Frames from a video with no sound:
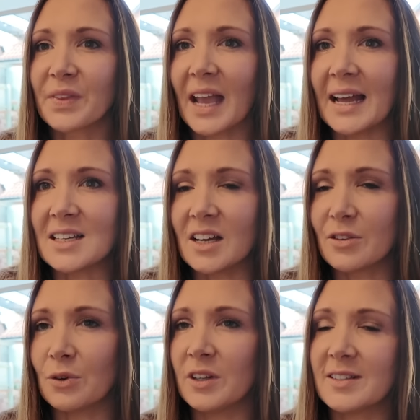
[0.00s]
And I
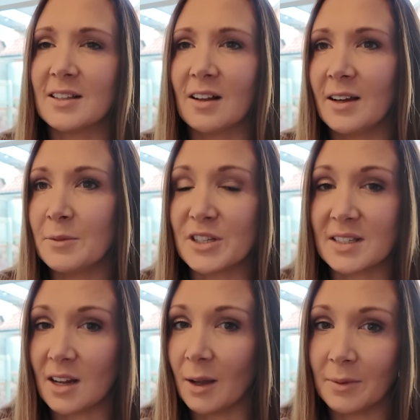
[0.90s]
thought, I'm
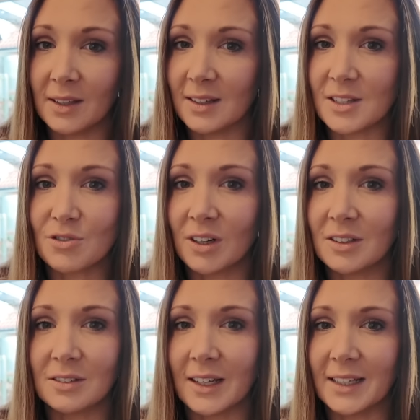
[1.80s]
going to
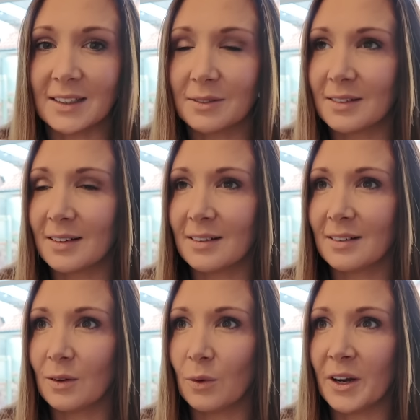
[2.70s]
struggle. Like,
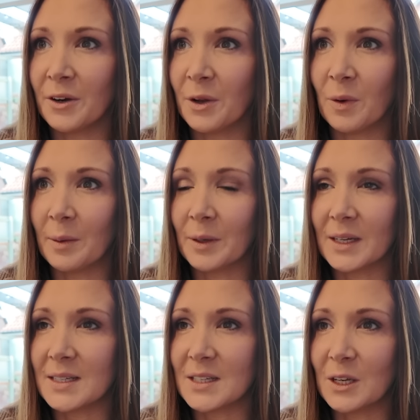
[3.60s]
I don't know what I'm
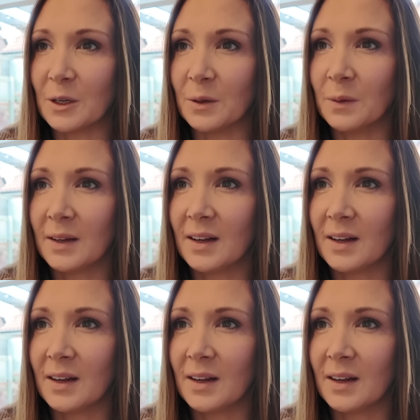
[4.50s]
going to do.